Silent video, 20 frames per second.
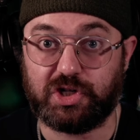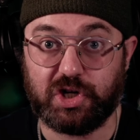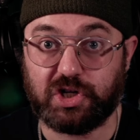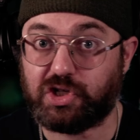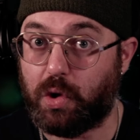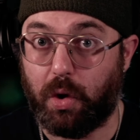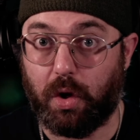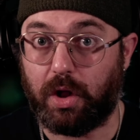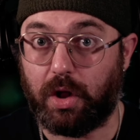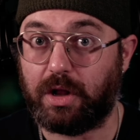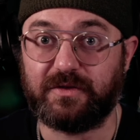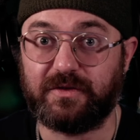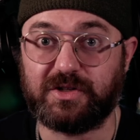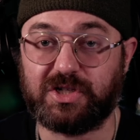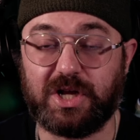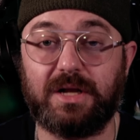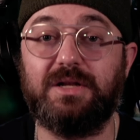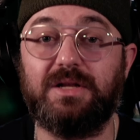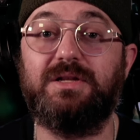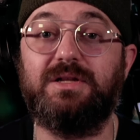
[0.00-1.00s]
just all of a
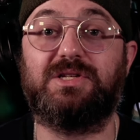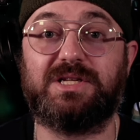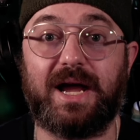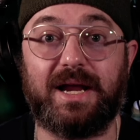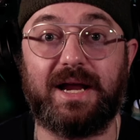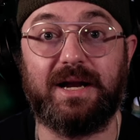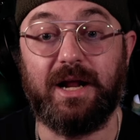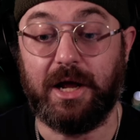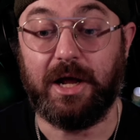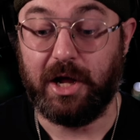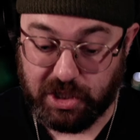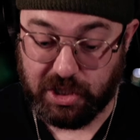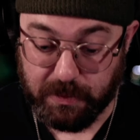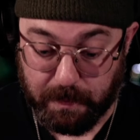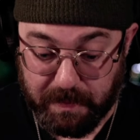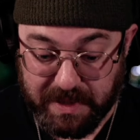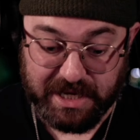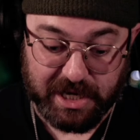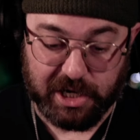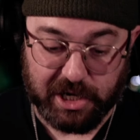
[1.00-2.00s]
sudden decide to
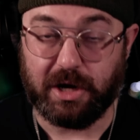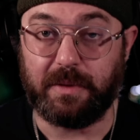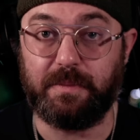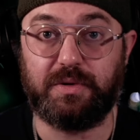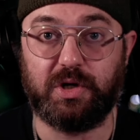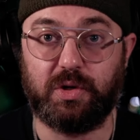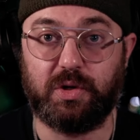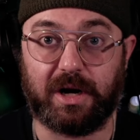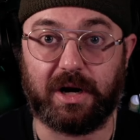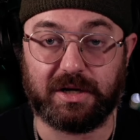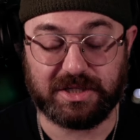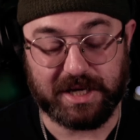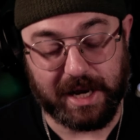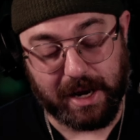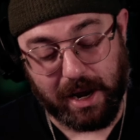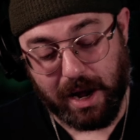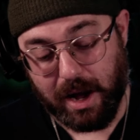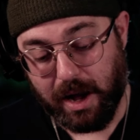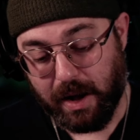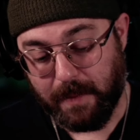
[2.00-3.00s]
be a computer. It's
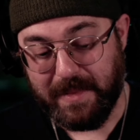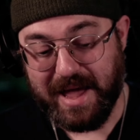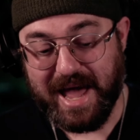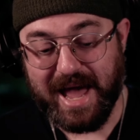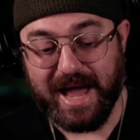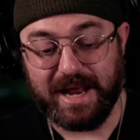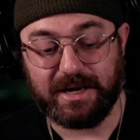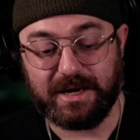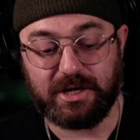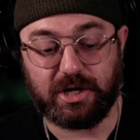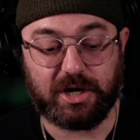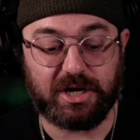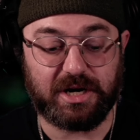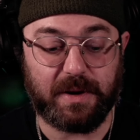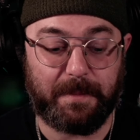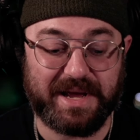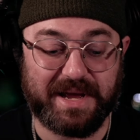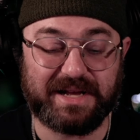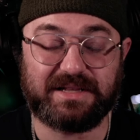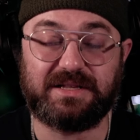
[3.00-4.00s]
like, oh man, you couldn't
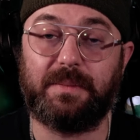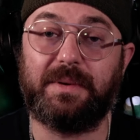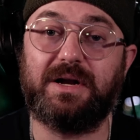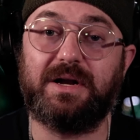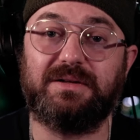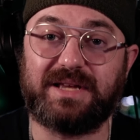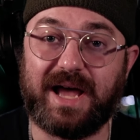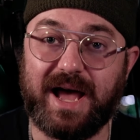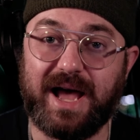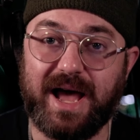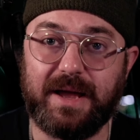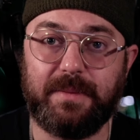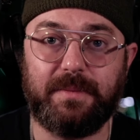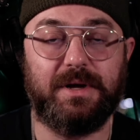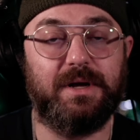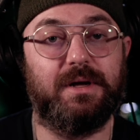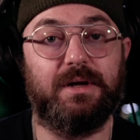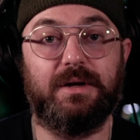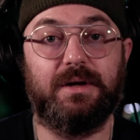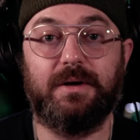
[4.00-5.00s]
have picked a better time,
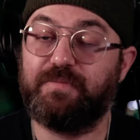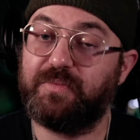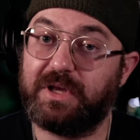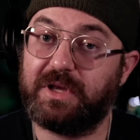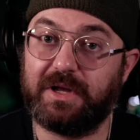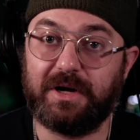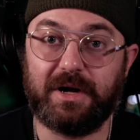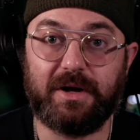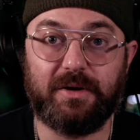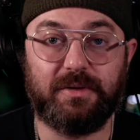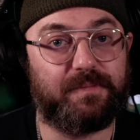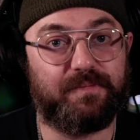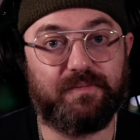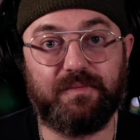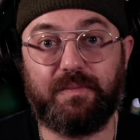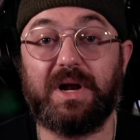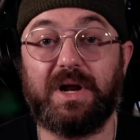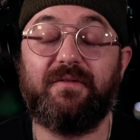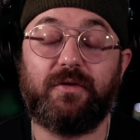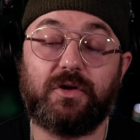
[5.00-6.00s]
you know?
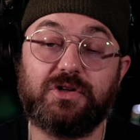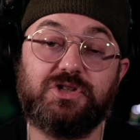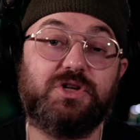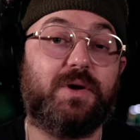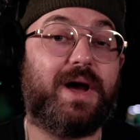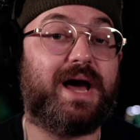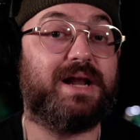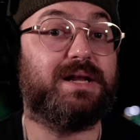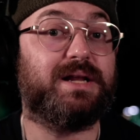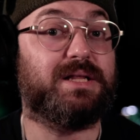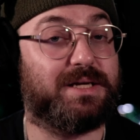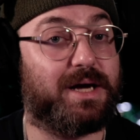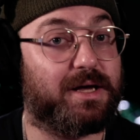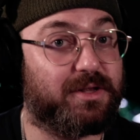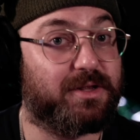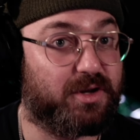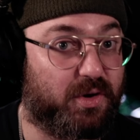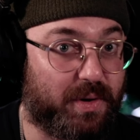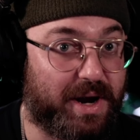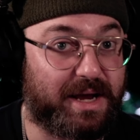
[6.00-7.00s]
But I've also had it the
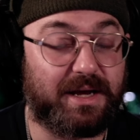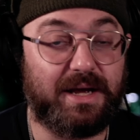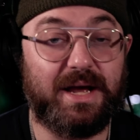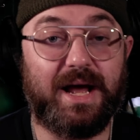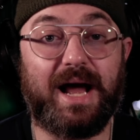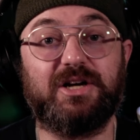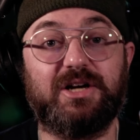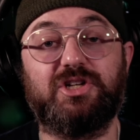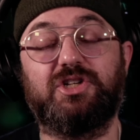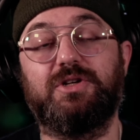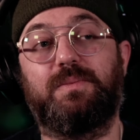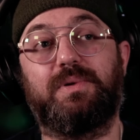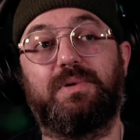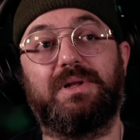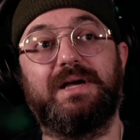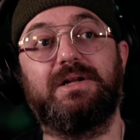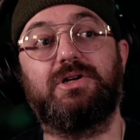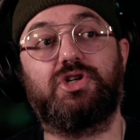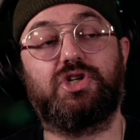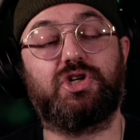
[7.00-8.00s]
other way. I actually
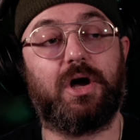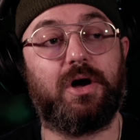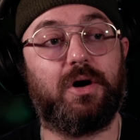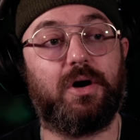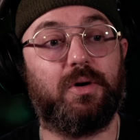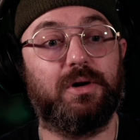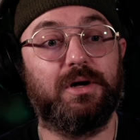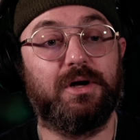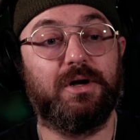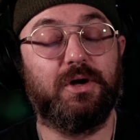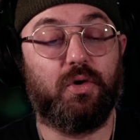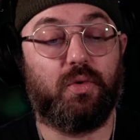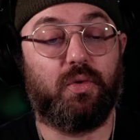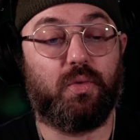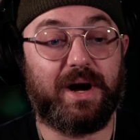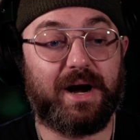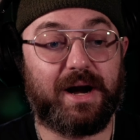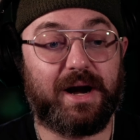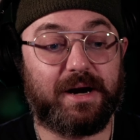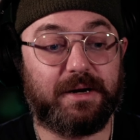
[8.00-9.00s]
played a show
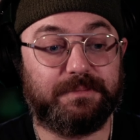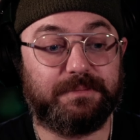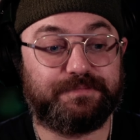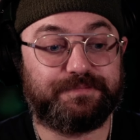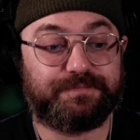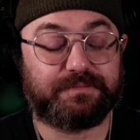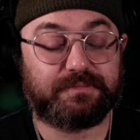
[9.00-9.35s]
where